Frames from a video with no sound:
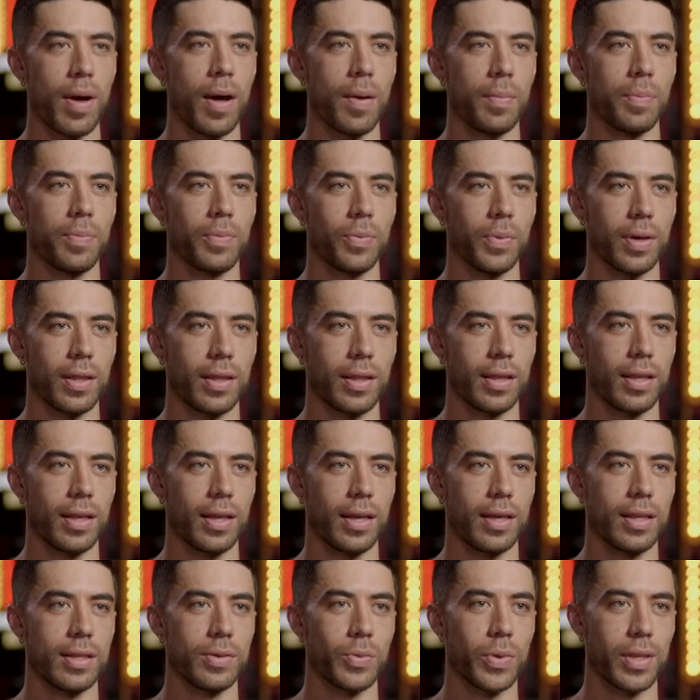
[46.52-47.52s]
up with
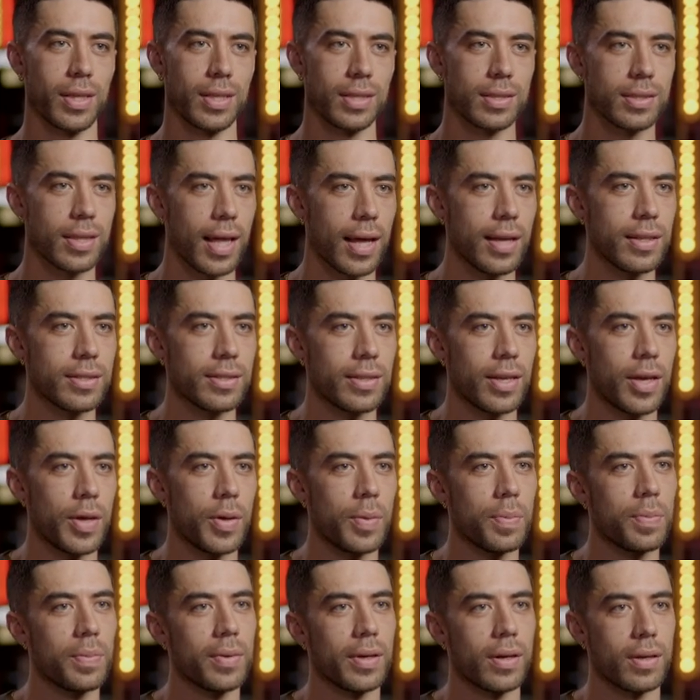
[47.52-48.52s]
a with a stage
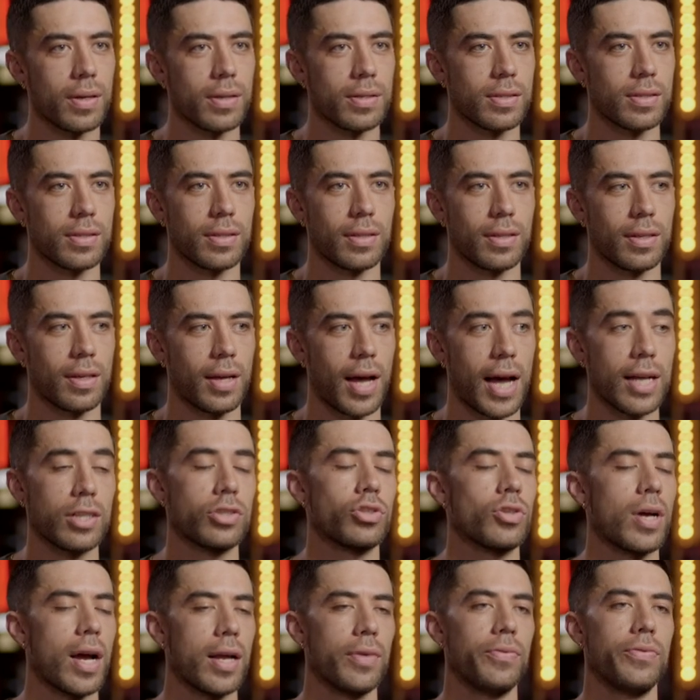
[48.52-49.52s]
name because I
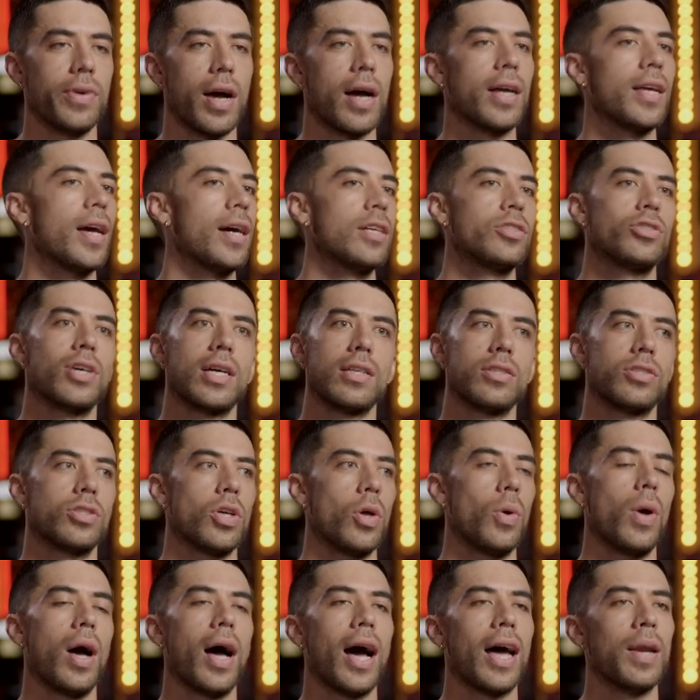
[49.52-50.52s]
tried I, I tried
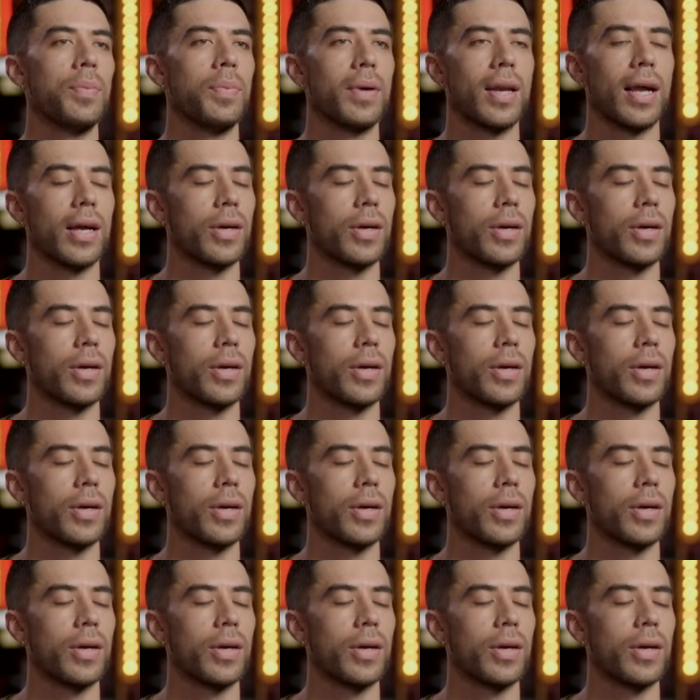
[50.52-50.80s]
so hard but